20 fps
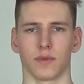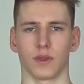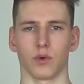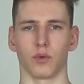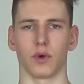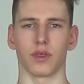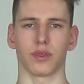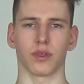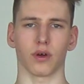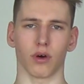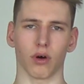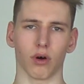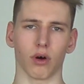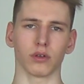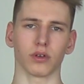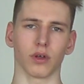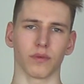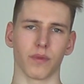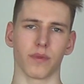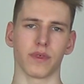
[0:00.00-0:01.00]
With
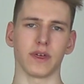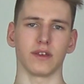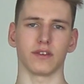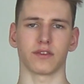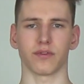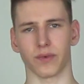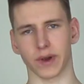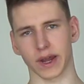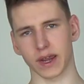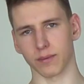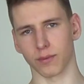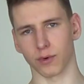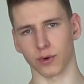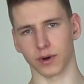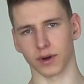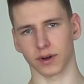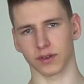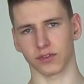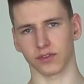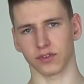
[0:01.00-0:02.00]
all of these
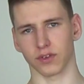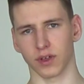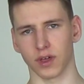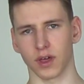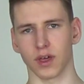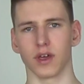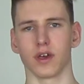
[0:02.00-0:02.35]
frameworks,